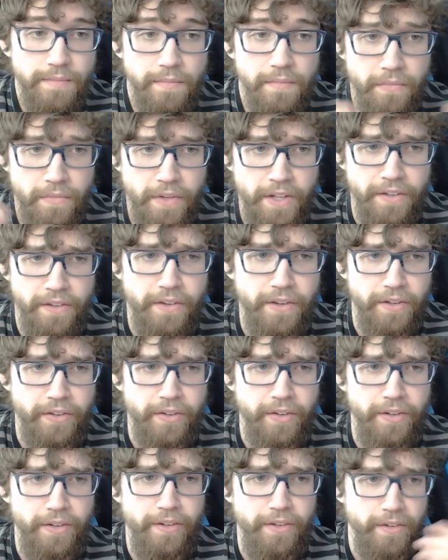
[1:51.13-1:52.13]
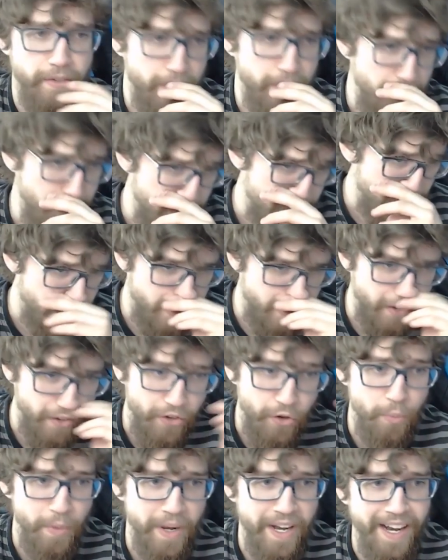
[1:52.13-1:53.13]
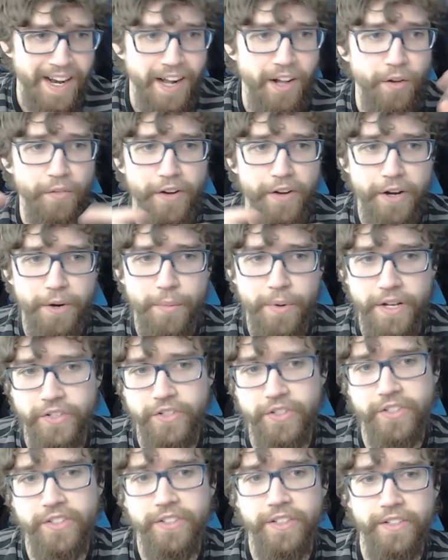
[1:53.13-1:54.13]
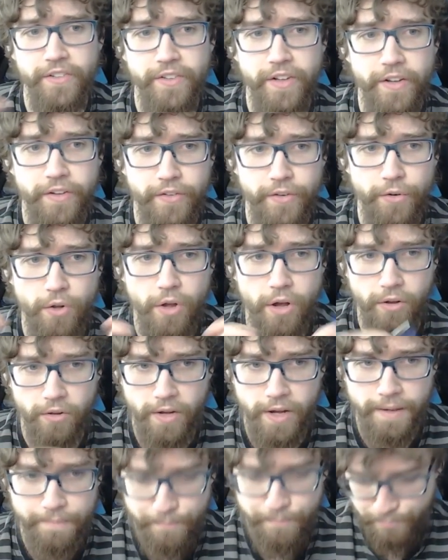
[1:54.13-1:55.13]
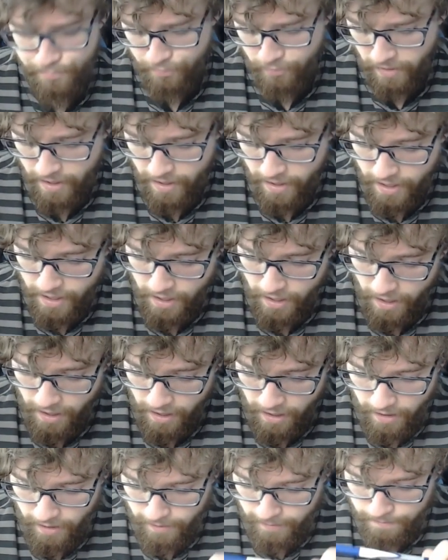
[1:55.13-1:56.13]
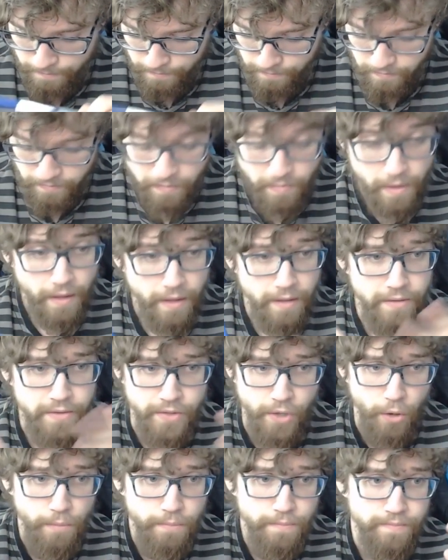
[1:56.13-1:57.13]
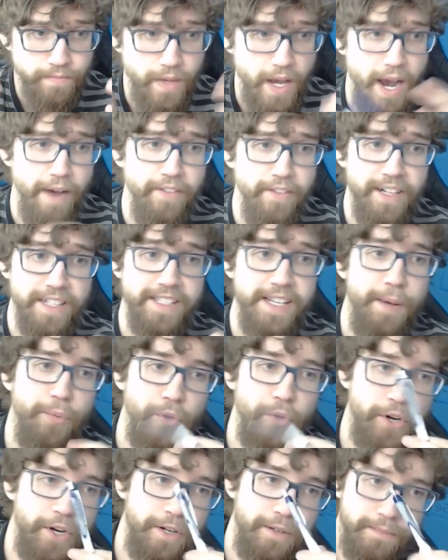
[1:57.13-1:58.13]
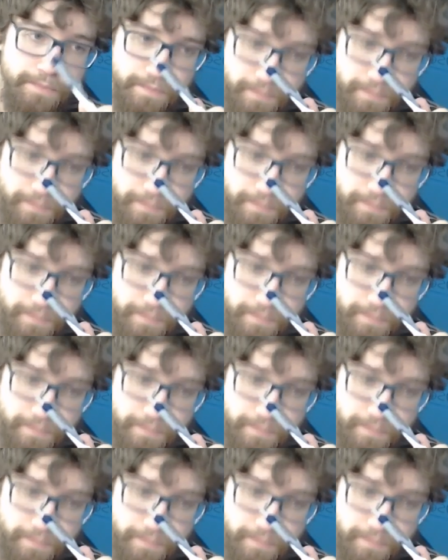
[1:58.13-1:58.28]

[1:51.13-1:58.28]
this is this is the two minute elevator pitch is, is your log line. Um, so I have an example here.